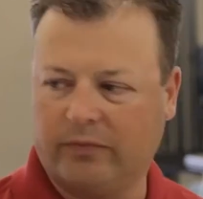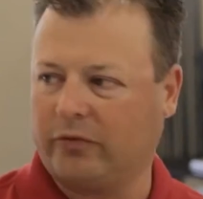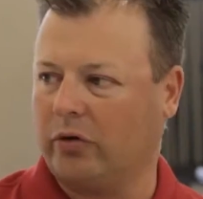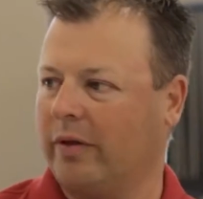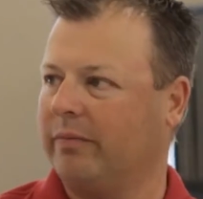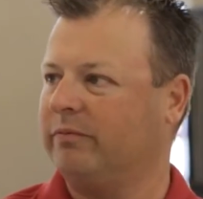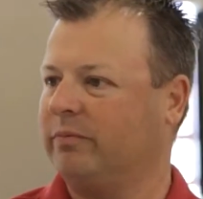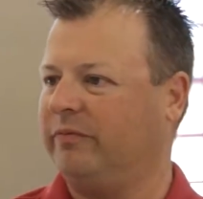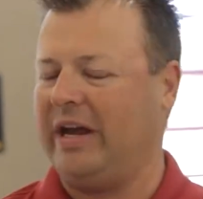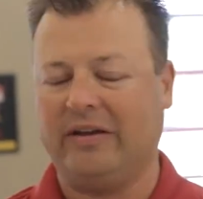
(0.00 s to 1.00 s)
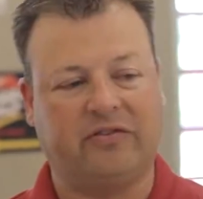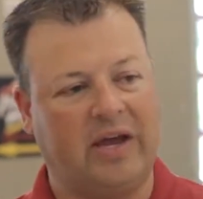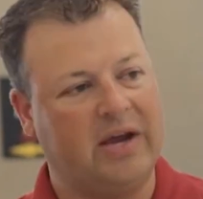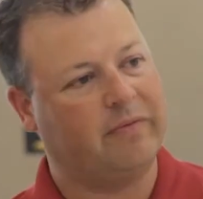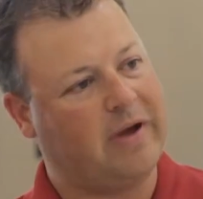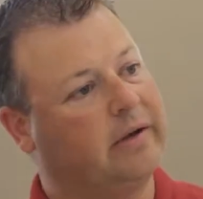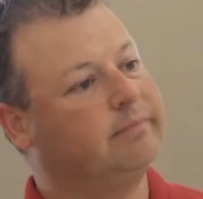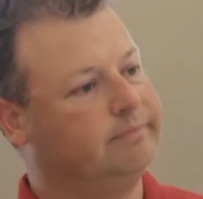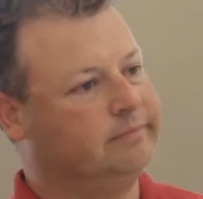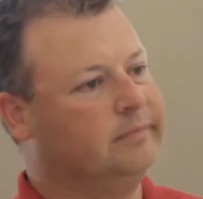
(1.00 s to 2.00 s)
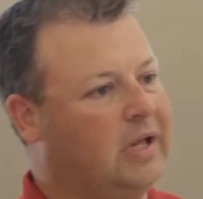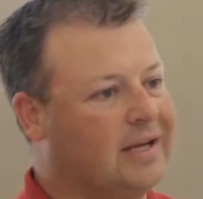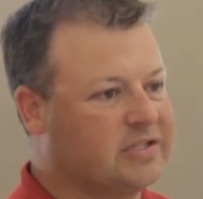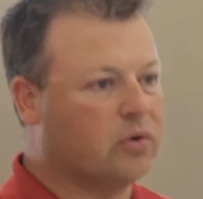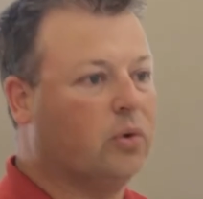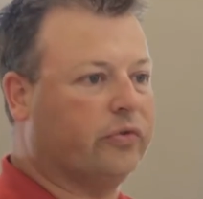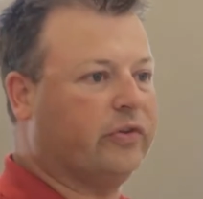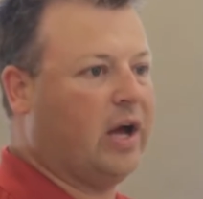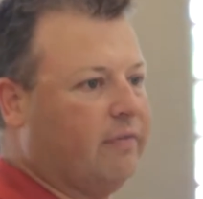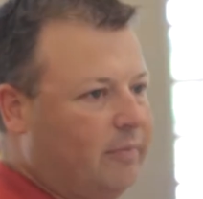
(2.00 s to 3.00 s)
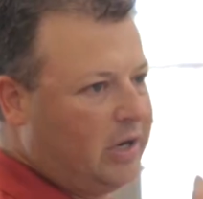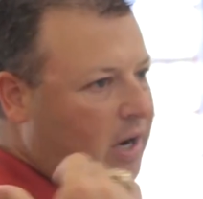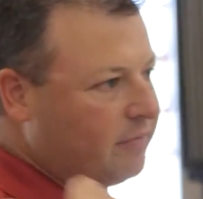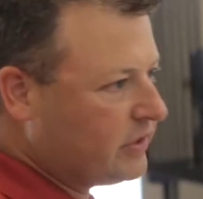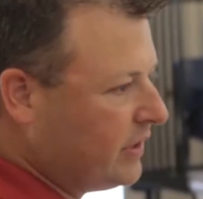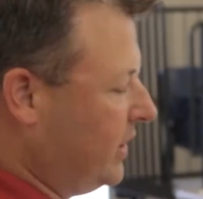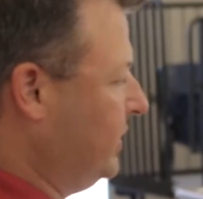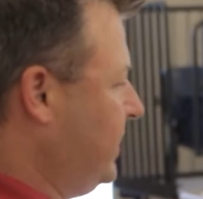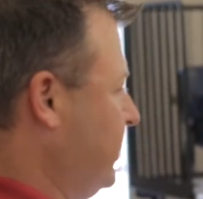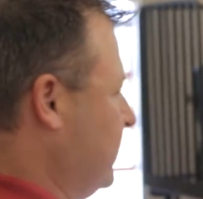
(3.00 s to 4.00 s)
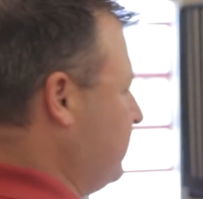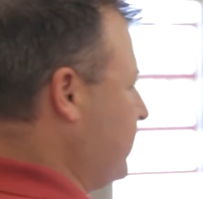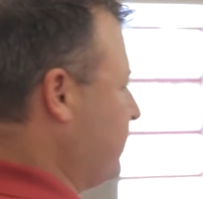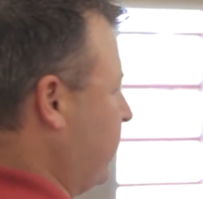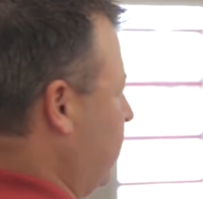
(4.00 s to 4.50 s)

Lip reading: for the fans' sake, we've got lots of cool stuff. I mean, obviously the concessions, which they're